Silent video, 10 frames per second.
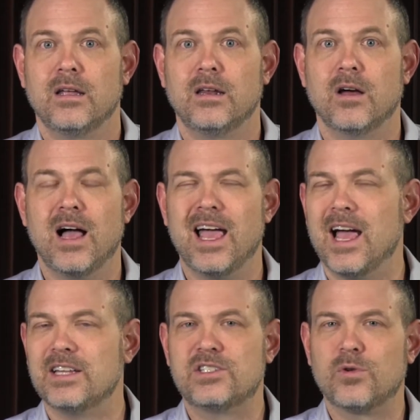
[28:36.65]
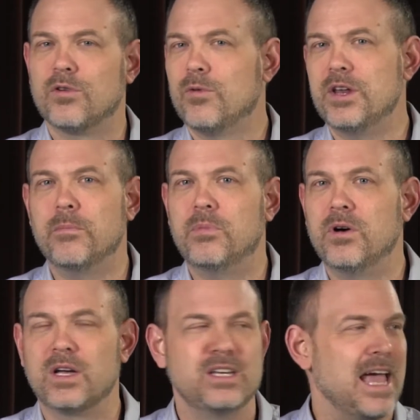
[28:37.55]
You know, I had sort of written a
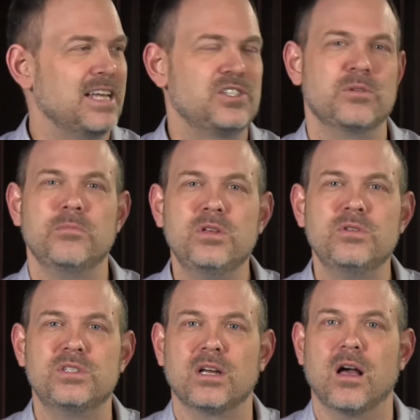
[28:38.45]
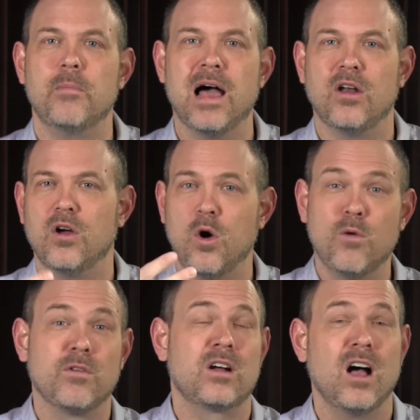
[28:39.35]
book and I had some music about
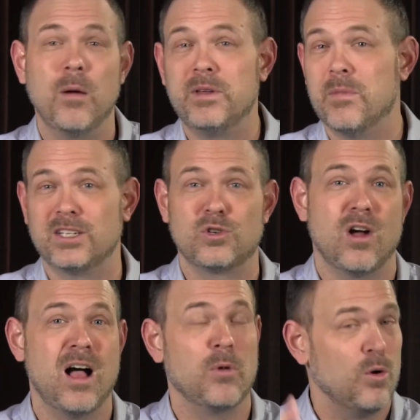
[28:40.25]
overcoming my trauma,